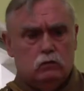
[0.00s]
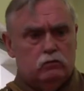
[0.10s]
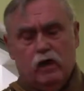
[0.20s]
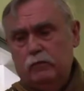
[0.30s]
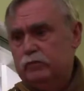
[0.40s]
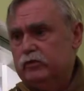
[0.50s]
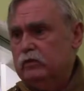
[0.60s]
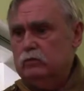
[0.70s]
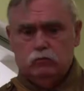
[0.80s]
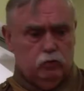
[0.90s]

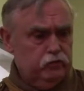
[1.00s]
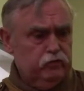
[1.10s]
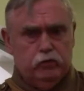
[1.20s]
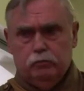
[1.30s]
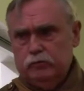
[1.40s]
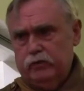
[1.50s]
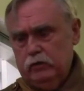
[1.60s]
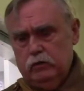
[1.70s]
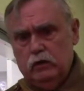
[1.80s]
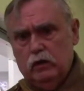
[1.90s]
5%?
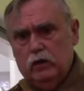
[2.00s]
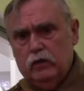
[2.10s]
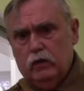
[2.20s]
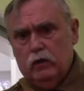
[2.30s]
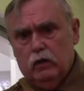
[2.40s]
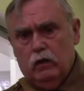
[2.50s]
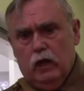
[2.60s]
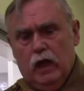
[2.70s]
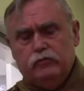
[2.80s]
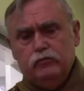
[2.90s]
22%?
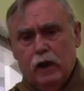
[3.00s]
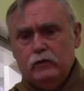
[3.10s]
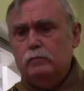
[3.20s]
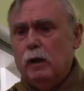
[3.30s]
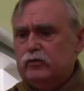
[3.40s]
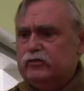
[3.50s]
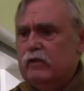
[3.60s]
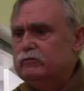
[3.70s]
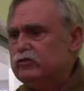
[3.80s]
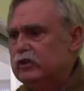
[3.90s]
It's around about
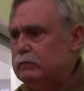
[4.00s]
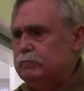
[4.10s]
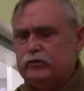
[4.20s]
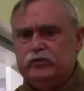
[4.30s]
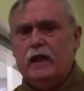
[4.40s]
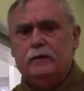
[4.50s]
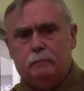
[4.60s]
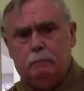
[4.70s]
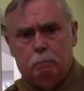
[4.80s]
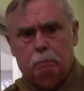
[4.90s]
17%.
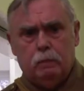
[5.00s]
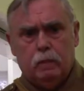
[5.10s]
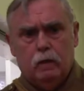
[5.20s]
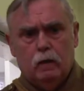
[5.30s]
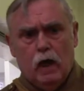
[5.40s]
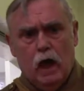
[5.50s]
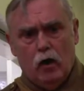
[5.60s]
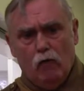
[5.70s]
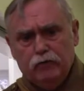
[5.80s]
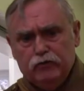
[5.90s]
Our
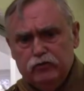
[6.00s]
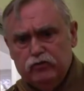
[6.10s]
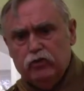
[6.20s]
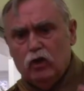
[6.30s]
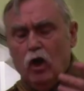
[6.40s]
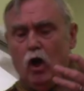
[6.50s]
officers